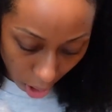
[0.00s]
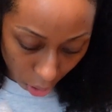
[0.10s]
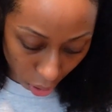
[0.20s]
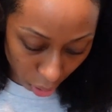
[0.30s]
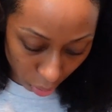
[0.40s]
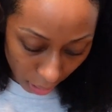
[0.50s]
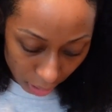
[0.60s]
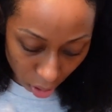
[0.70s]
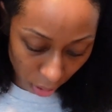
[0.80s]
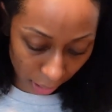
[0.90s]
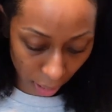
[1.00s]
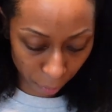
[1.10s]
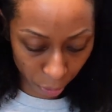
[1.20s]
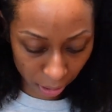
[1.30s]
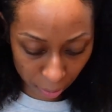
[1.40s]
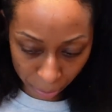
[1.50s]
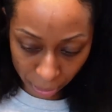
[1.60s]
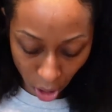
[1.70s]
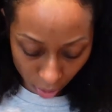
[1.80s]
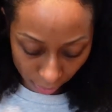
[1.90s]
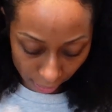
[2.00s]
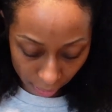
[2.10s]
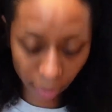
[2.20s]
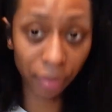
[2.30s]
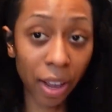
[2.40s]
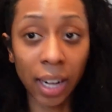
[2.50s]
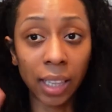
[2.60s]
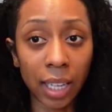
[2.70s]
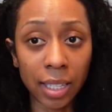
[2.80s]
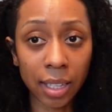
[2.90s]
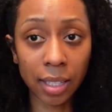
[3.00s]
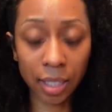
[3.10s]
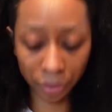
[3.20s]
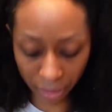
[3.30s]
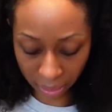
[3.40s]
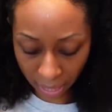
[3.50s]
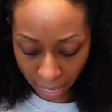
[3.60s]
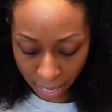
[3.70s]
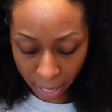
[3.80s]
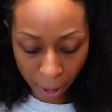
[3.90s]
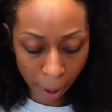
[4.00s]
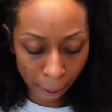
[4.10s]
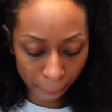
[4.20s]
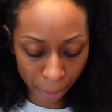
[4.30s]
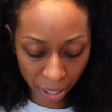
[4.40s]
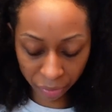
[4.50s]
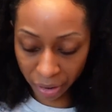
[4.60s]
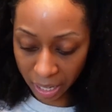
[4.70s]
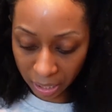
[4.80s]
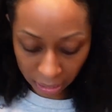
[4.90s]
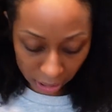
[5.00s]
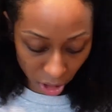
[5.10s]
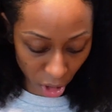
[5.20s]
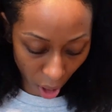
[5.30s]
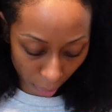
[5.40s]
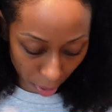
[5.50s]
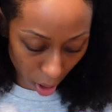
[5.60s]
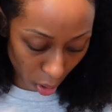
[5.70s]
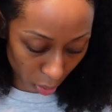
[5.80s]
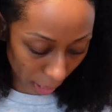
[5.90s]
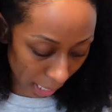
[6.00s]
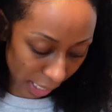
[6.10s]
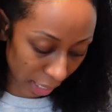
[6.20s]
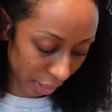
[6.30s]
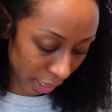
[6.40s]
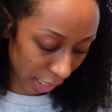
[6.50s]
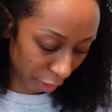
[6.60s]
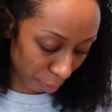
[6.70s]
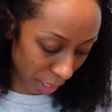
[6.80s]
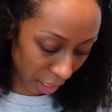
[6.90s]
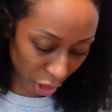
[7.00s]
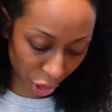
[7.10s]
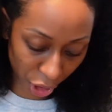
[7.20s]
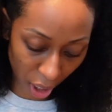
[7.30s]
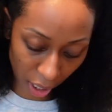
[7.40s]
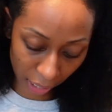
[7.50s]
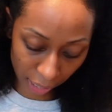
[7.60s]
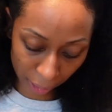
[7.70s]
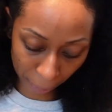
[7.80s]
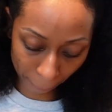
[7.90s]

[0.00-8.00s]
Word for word: So you guys know, like I'm really big on like Benelisa and stuff like that, but Benelisa's top coat, it doesn't give me the shine.